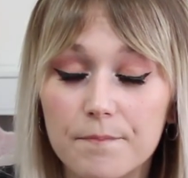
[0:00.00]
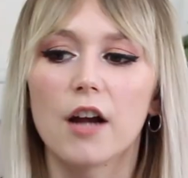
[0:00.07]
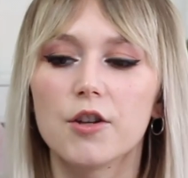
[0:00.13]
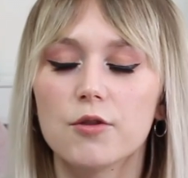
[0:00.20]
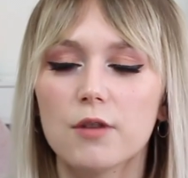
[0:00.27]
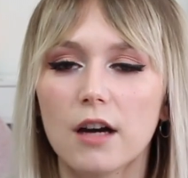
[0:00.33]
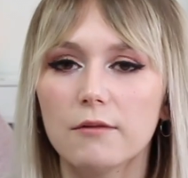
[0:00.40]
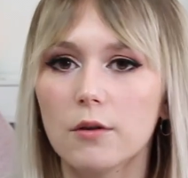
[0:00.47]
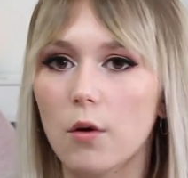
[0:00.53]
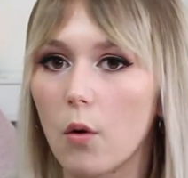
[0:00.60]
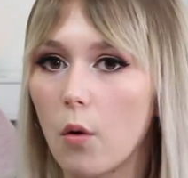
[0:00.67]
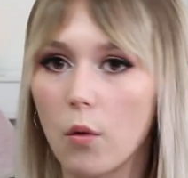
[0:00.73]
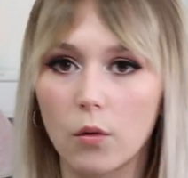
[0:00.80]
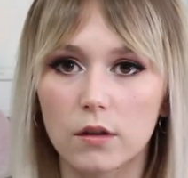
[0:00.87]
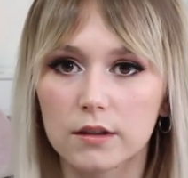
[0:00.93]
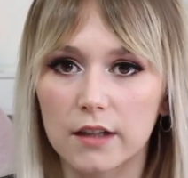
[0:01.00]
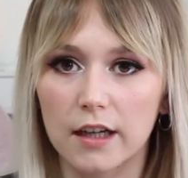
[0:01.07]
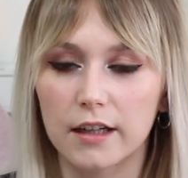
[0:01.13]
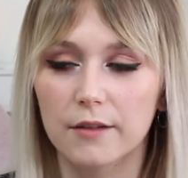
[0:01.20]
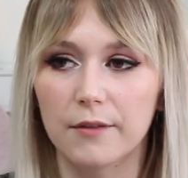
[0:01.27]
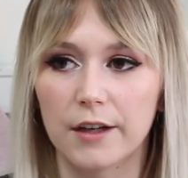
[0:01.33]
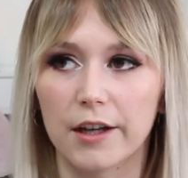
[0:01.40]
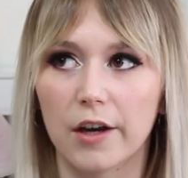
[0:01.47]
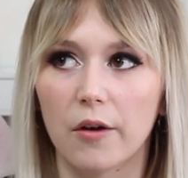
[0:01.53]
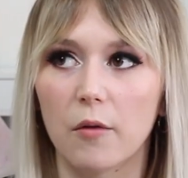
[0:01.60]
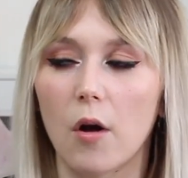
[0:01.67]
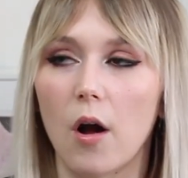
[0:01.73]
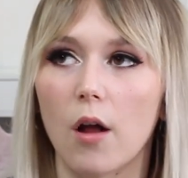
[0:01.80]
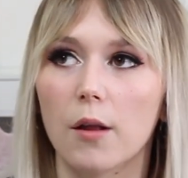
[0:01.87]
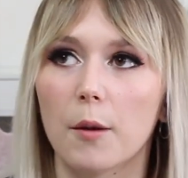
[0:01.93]
I do have a whole entire
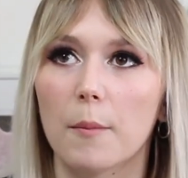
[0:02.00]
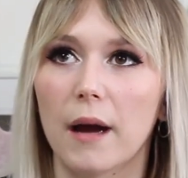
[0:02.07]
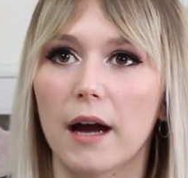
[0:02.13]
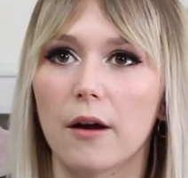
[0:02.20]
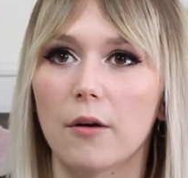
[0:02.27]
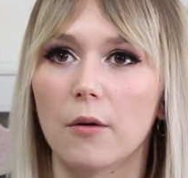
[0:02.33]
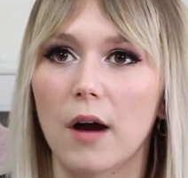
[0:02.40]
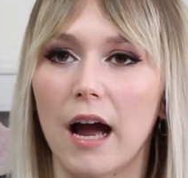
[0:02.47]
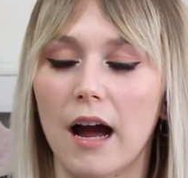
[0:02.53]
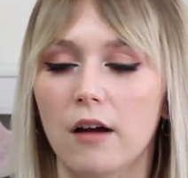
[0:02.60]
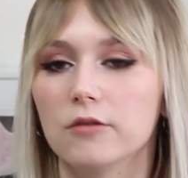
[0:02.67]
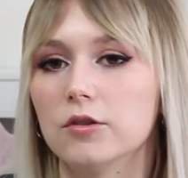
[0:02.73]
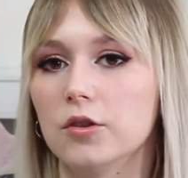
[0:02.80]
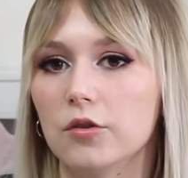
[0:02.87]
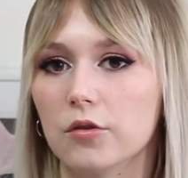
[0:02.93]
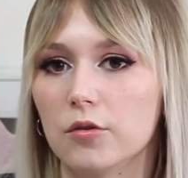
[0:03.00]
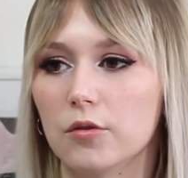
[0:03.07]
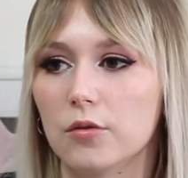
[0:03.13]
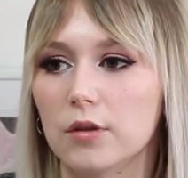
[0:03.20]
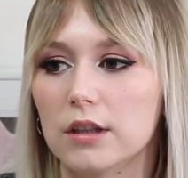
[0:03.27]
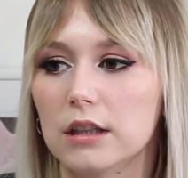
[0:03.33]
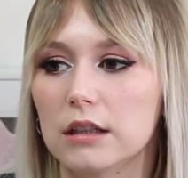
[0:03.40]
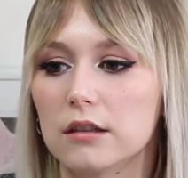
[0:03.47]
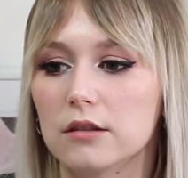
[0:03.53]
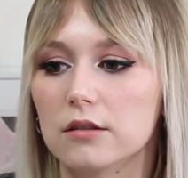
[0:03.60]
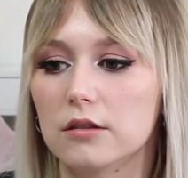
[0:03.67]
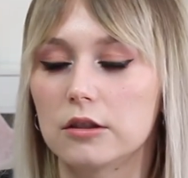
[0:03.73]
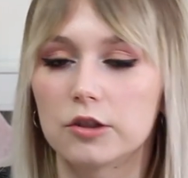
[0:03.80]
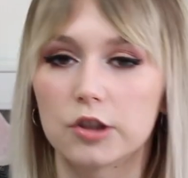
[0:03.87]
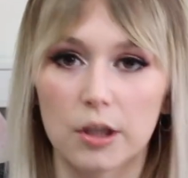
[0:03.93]
video all about how to
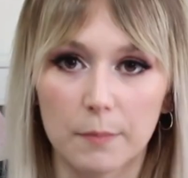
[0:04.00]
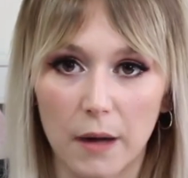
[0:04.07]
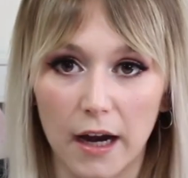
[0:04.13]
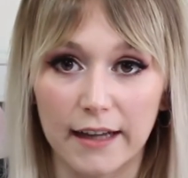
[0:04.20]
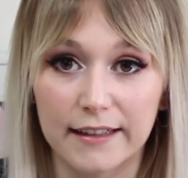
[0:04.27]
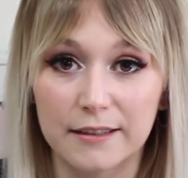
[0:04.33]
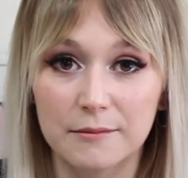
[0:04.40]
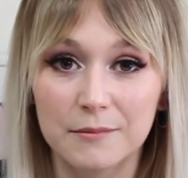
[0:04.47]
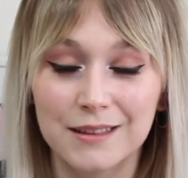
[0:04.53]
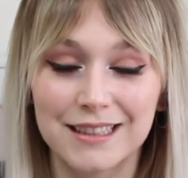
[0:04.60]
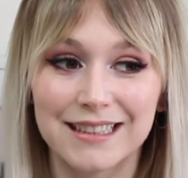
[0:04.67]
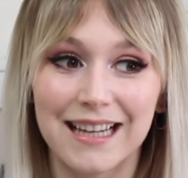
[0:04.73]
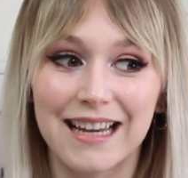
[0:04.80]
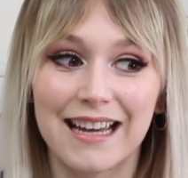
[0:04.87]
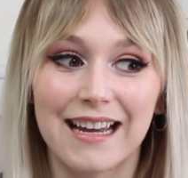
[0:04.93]
ship items.